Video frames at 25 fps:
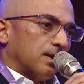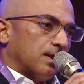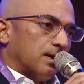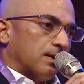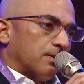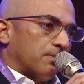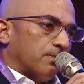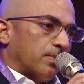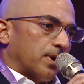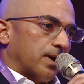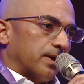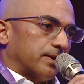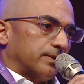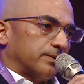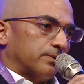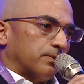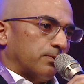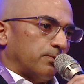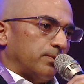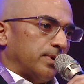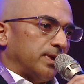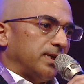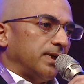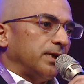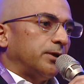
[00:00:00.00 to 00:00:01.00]
But
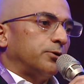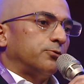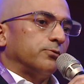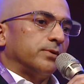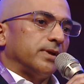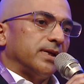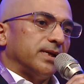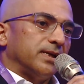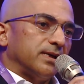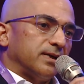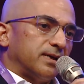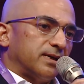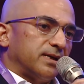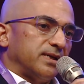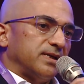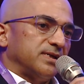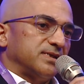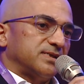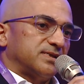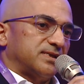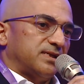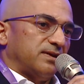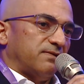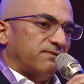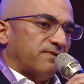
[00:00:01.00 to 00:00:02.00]
we need to increase
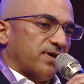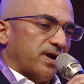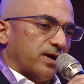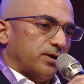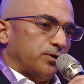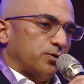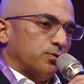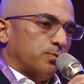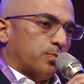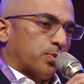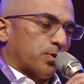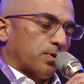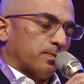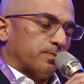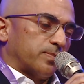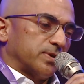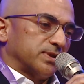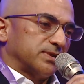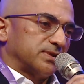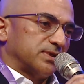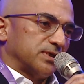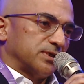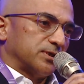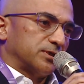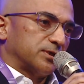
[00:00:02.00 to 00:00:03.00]
the value
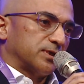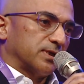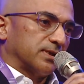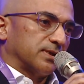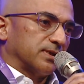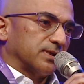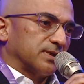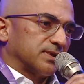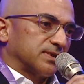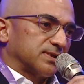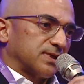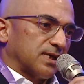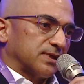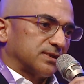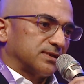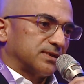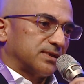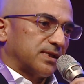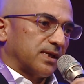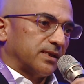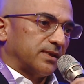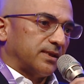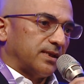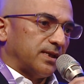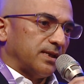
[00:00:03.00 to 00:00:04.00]
proposition such
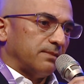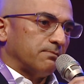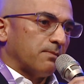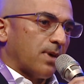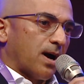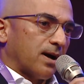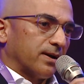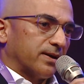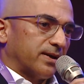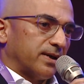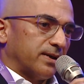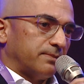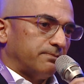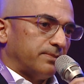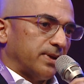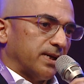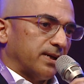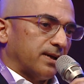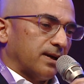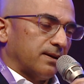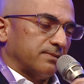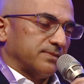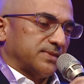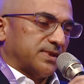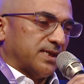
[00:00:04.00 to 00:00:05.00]
that the market
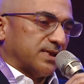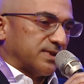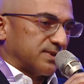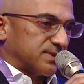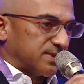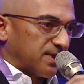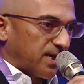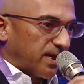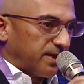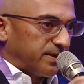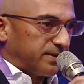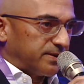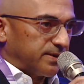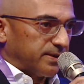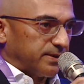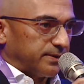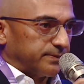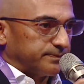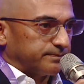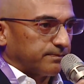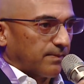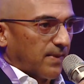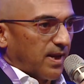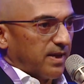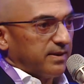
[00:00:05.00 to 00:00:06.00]
becomes excited.
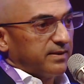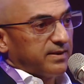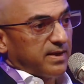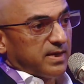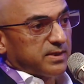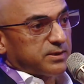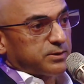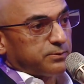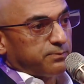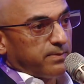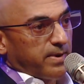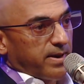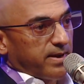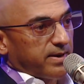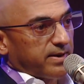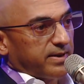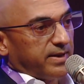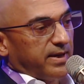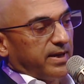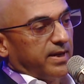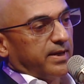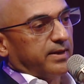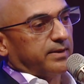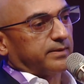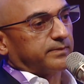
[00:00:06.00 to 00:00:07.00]
And that's where,
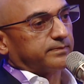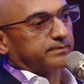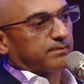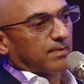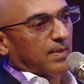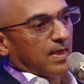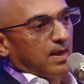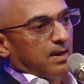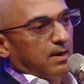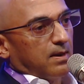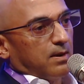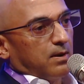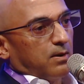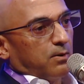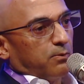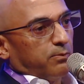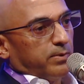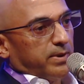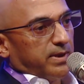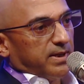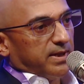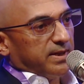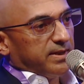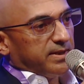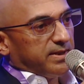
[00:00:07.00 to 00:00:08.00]
again, we
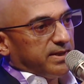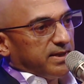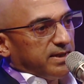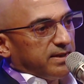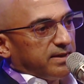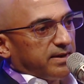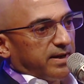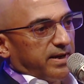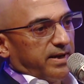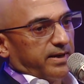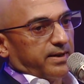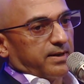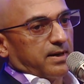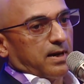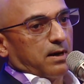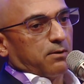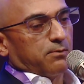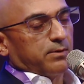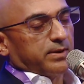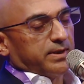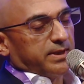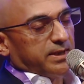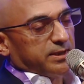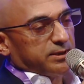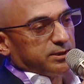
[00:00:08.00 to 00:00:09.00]
integrate our
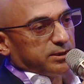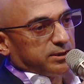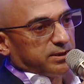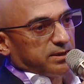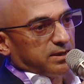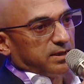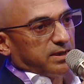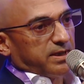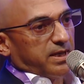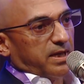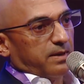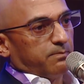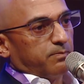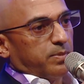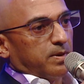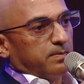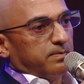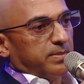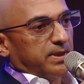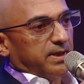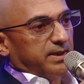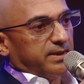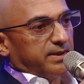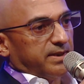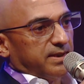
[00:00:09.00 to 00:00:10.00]
digital
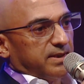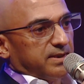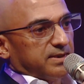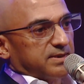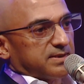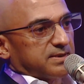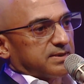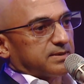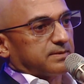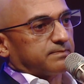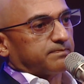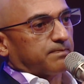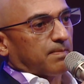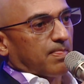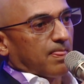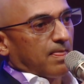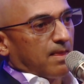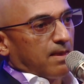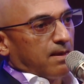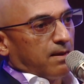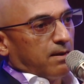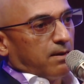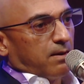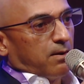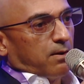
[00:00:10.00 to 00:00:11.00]
capabilities.
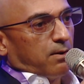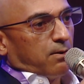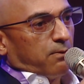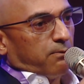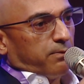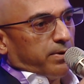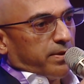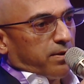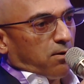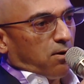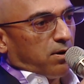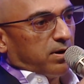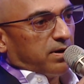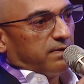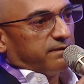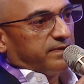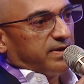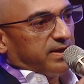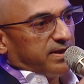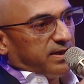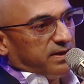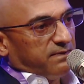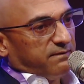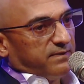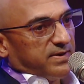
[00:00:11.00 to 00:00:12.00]
With all of the
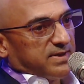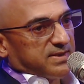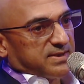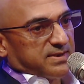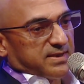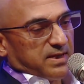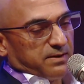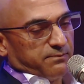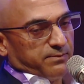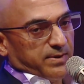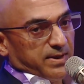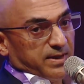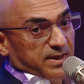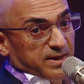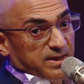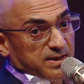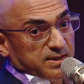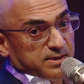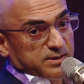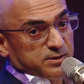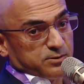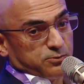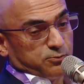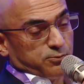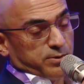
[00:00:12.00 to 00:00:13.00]
EVs that we
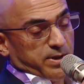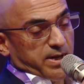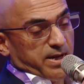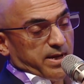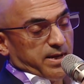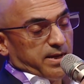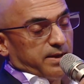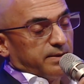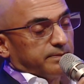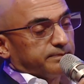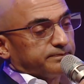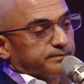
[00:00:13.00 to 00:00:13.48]
lease today,